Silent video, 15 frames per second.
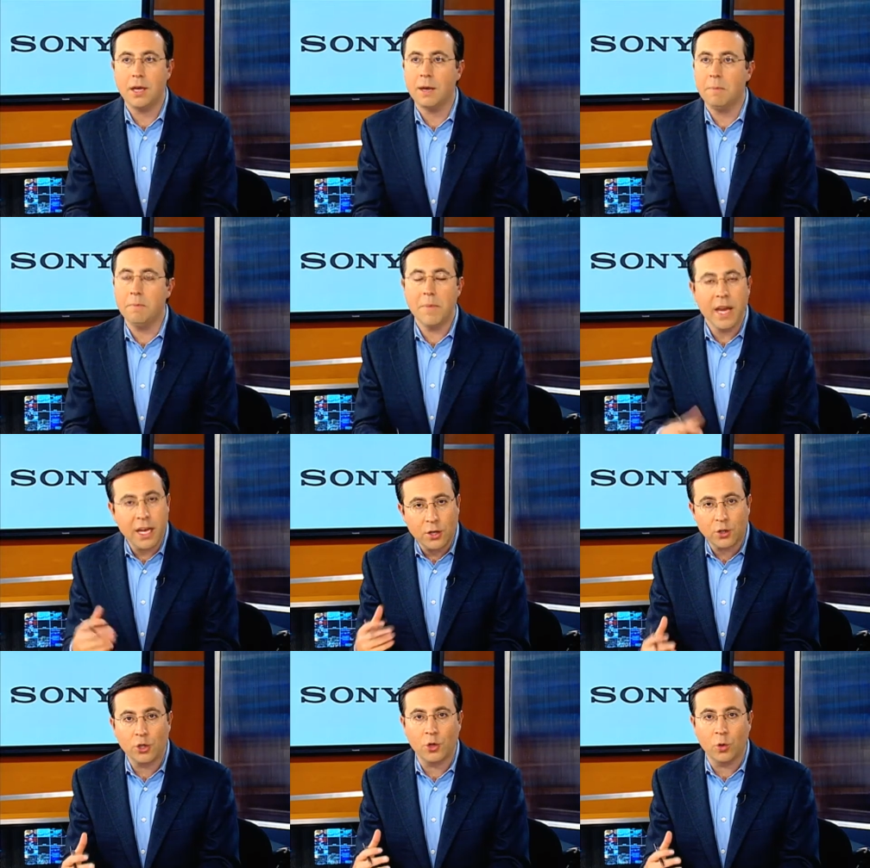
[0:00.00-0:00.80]

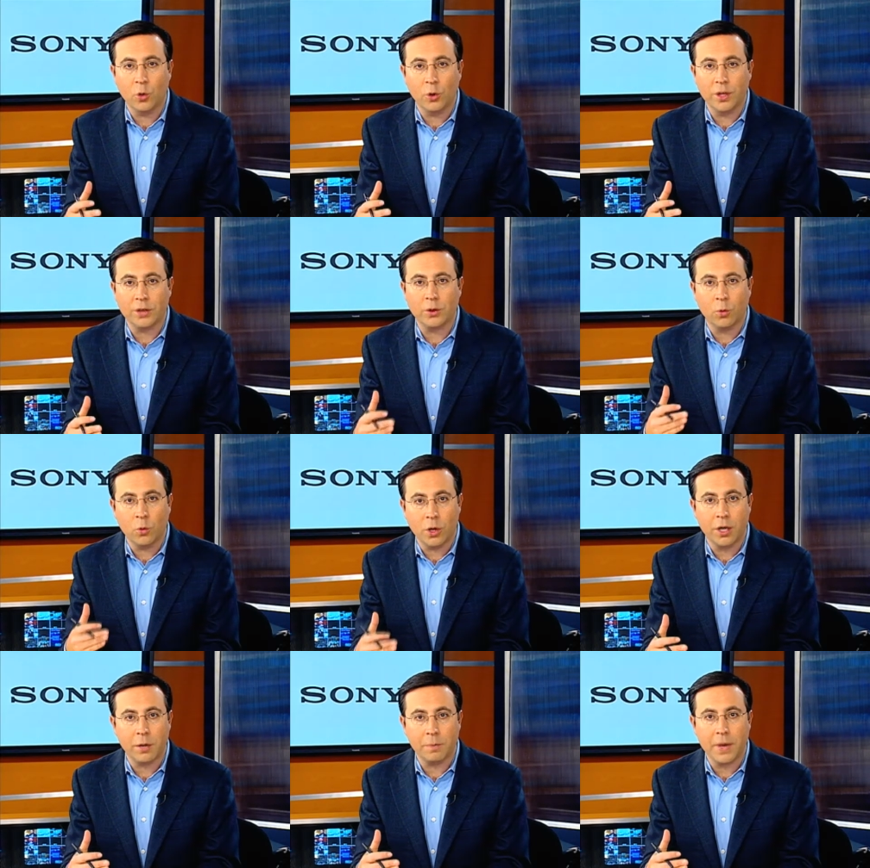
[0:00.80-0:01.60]
Make sure that the
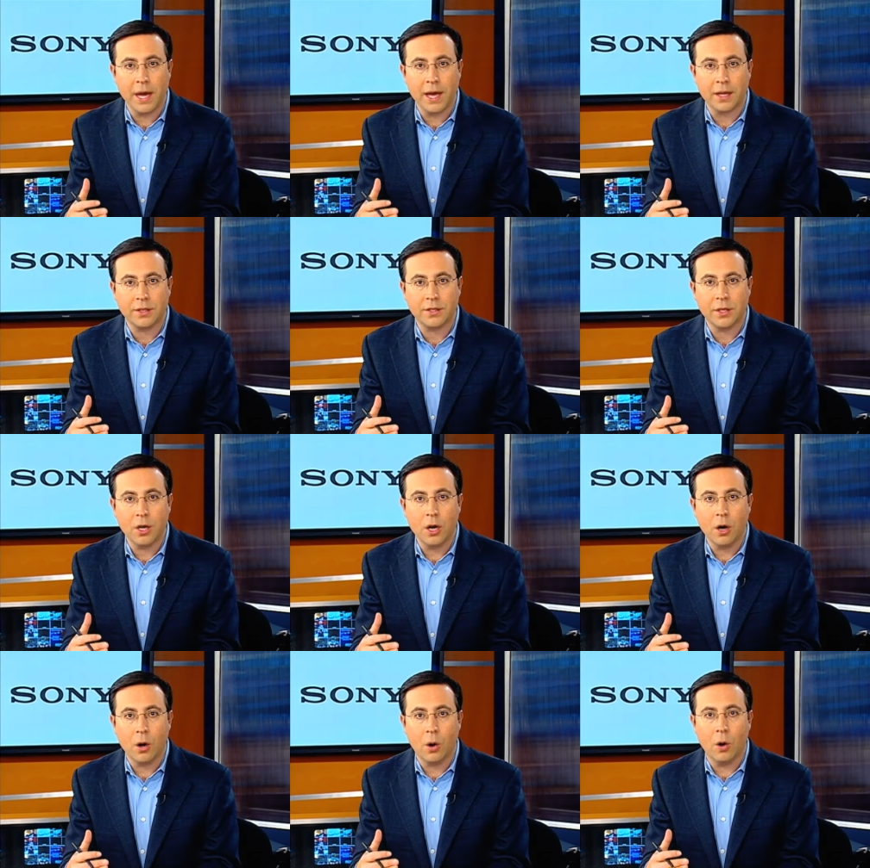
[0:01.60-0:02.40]
running backs
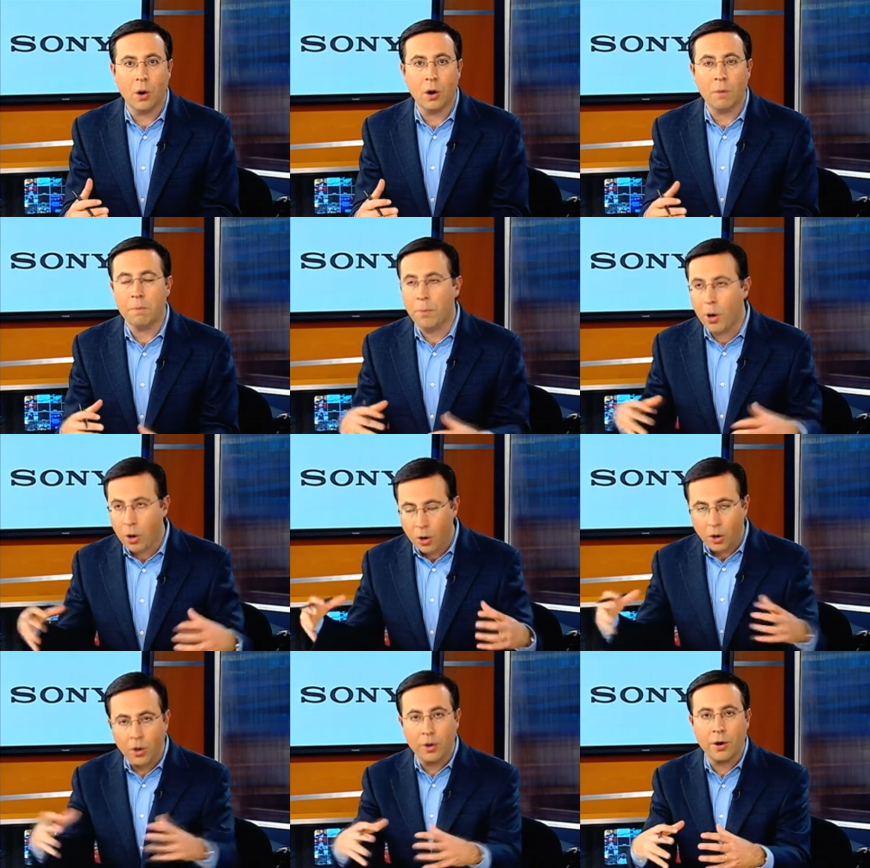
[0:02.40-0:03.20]
are
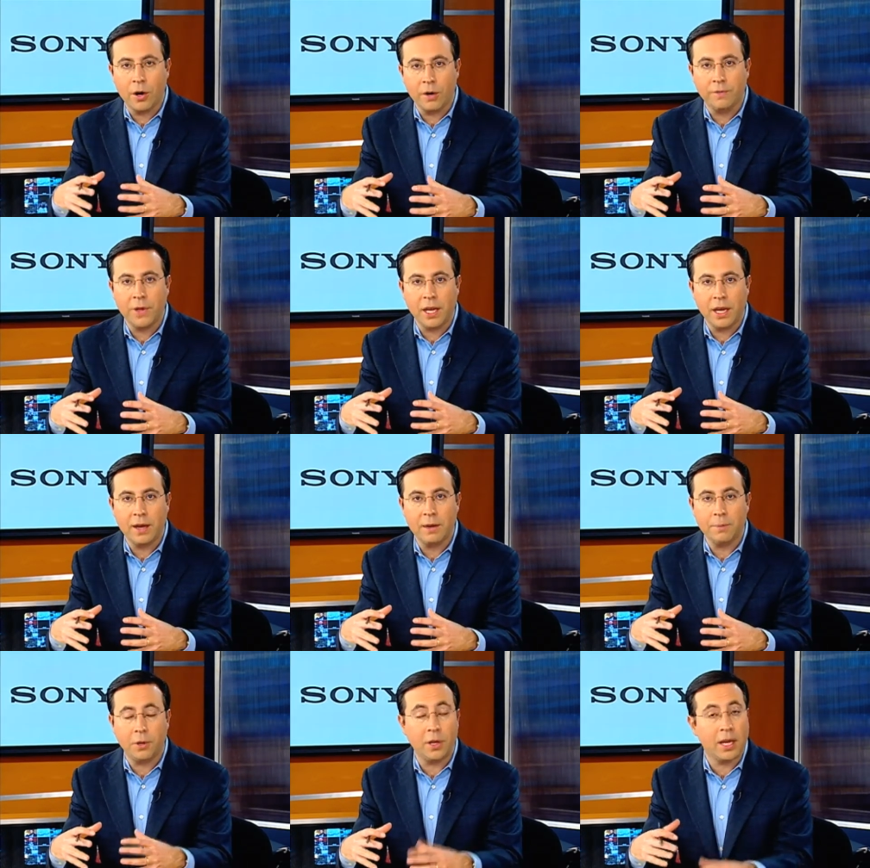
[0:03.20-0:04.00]
part of the
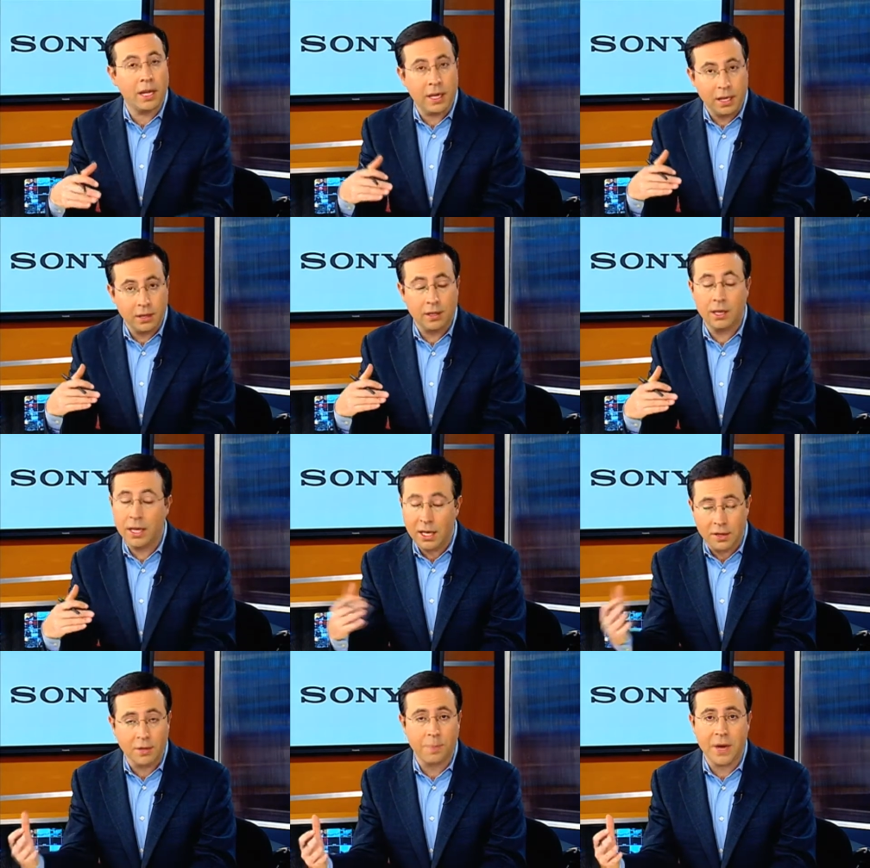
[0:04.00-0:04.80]
game plan
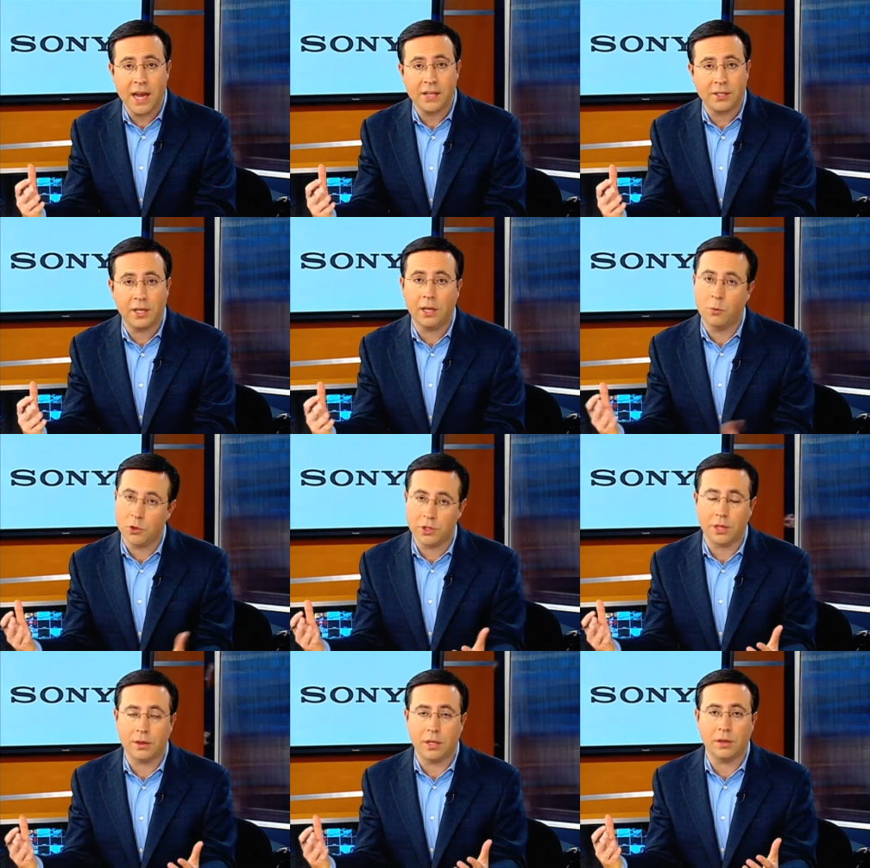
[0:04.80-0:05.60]
in the passing game,
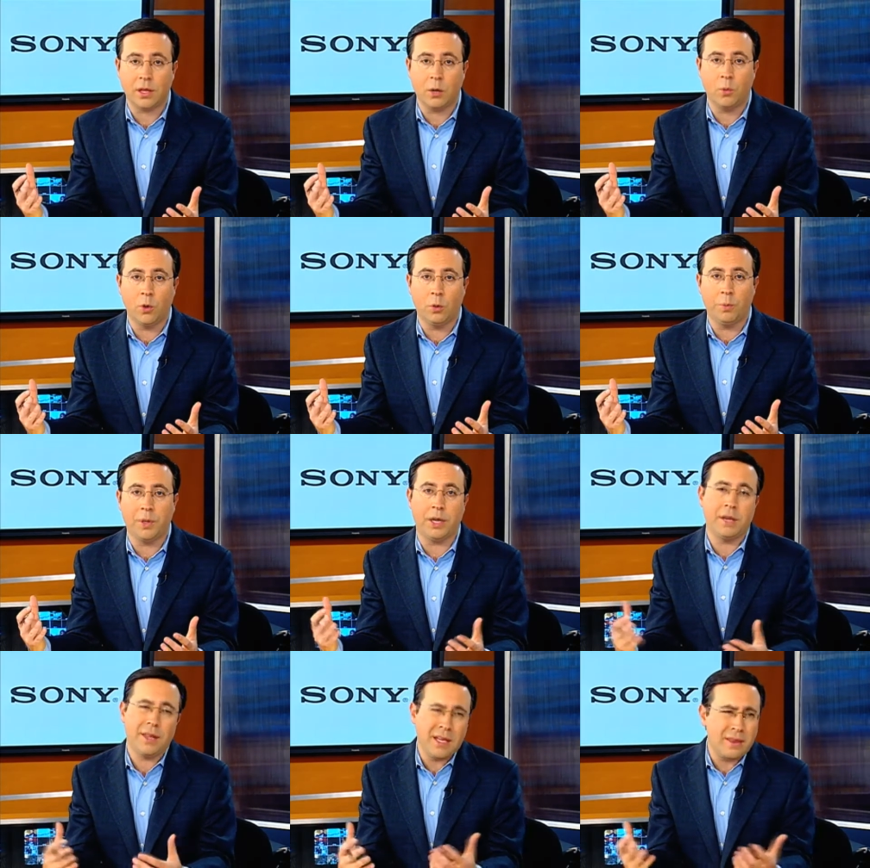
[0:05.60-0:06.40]
which I think they will
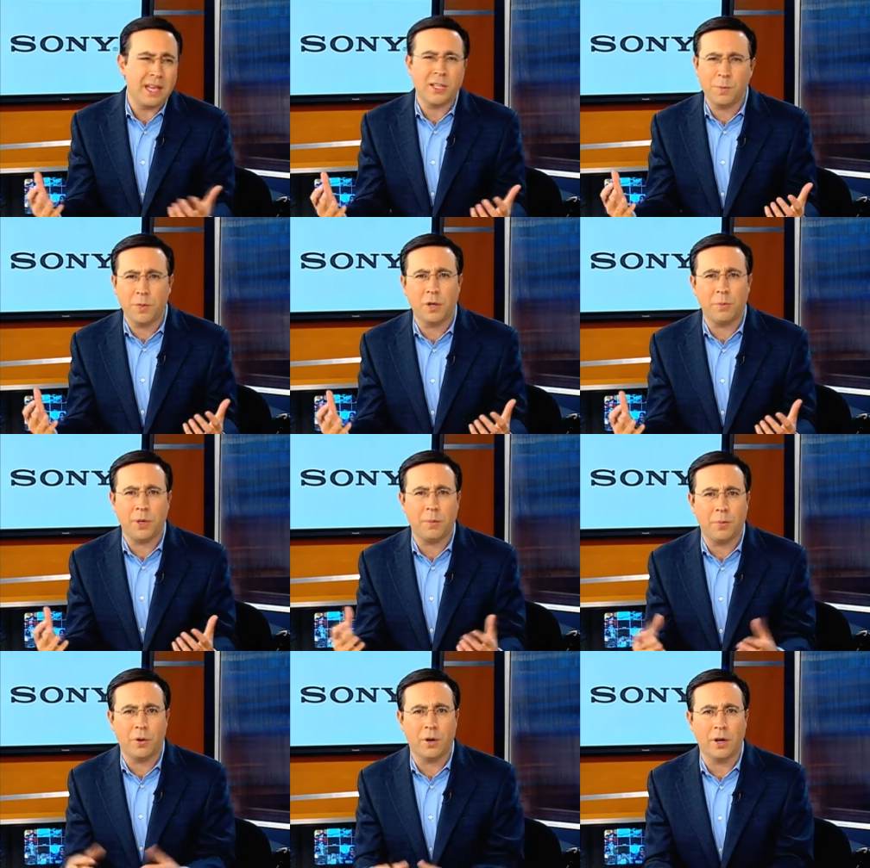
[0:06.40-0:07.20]
be. And that, that's been a
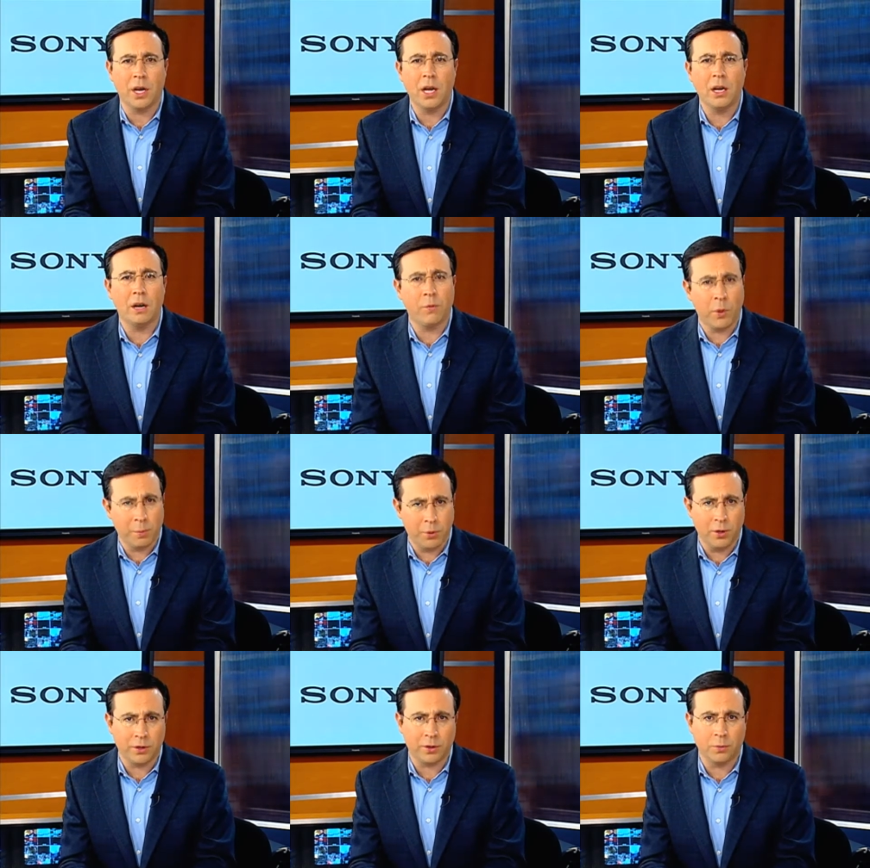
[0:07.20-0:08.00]
big part of what
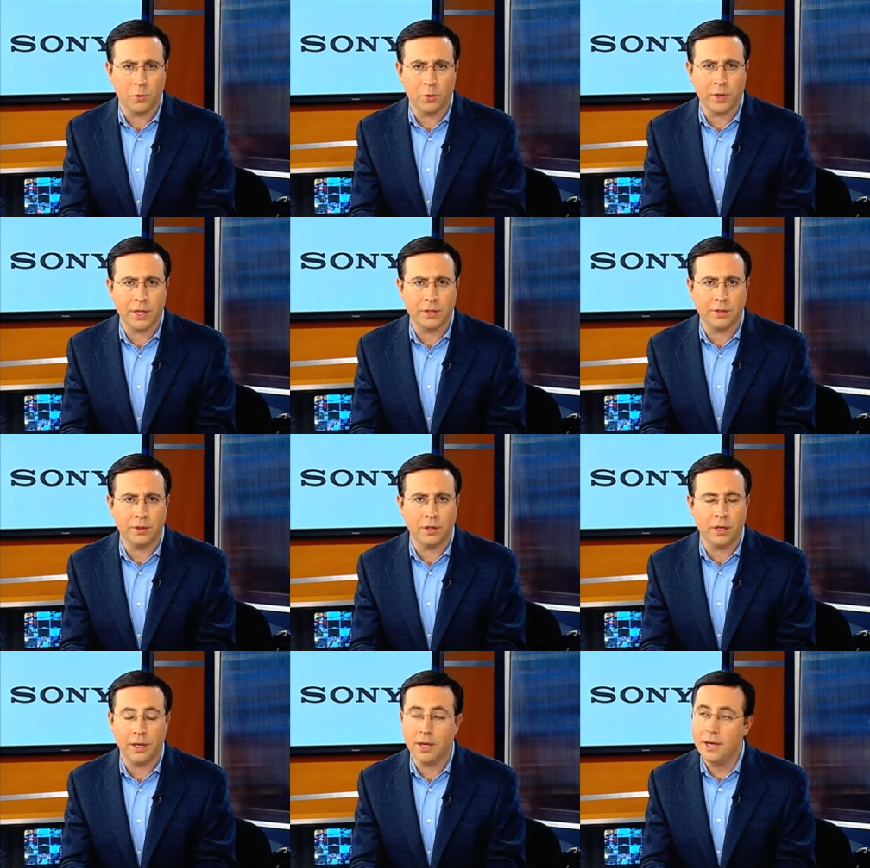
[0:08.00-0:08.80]
Baltimore has
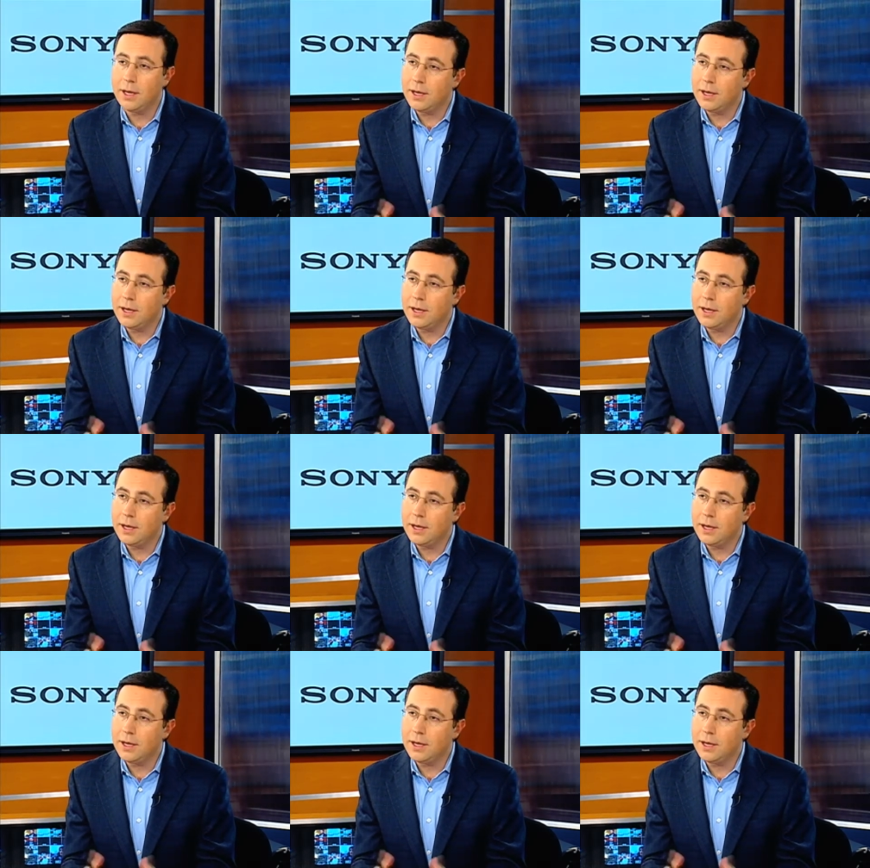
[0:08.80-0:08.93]
done.